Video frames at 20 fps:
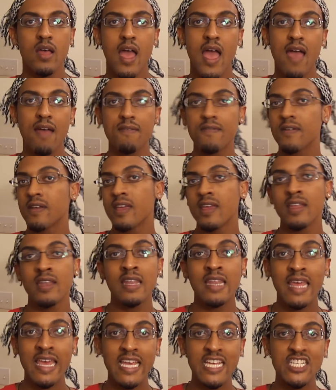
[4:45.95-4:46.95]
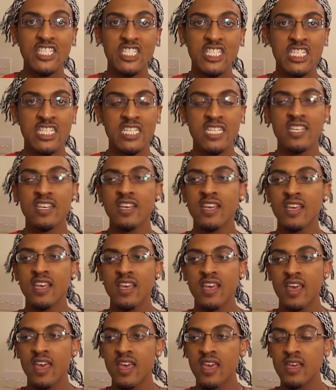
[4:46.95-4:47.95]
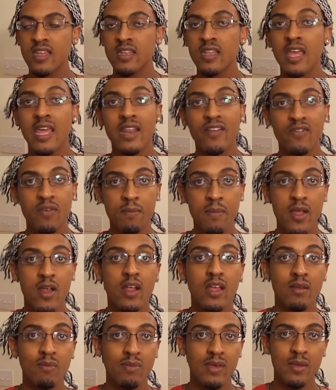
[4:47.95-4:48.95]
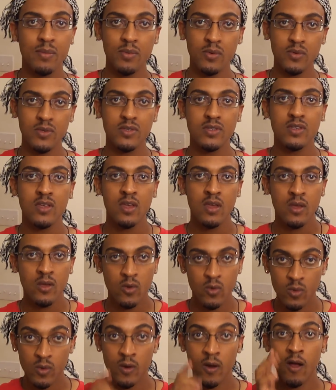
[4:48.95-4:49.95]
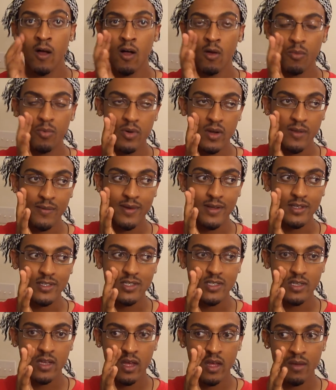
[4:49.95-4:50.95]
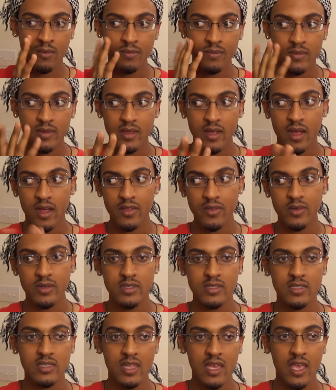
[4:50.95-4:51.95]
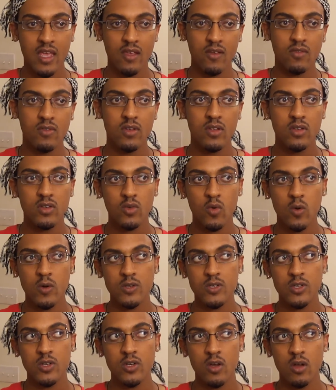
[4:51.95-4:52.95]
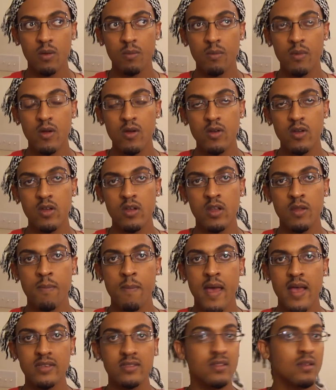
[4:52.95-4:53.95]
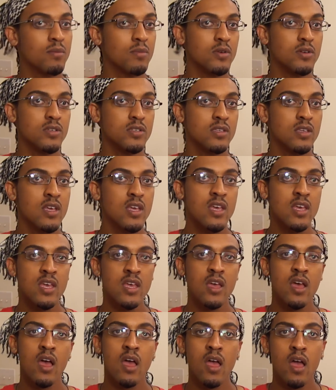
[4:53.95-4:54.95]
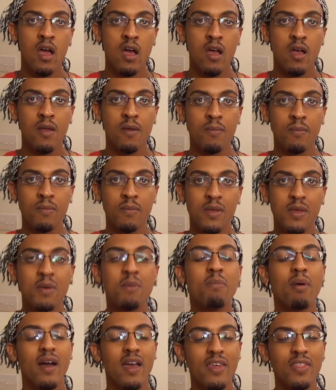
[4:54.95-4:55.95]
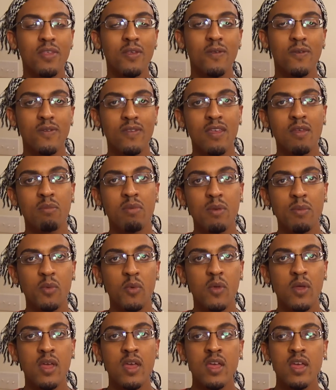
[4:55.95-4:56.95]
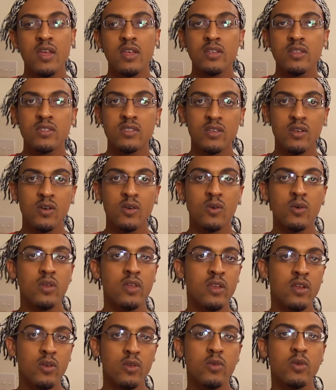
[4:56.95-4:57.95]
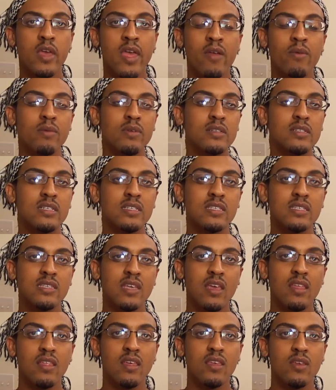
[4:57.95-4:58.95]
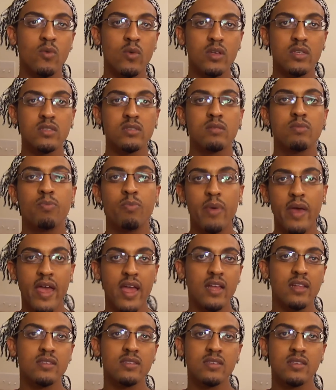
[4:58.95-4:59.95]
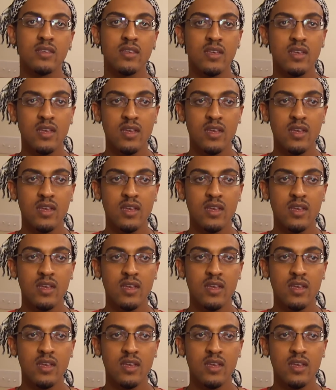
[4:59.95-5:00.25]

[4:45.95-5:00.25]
African and Asian and Native American peoples, who were all pretty much either enslaved, tortured, or murdered in mass numbers by those same people. So you can't really just say that you expect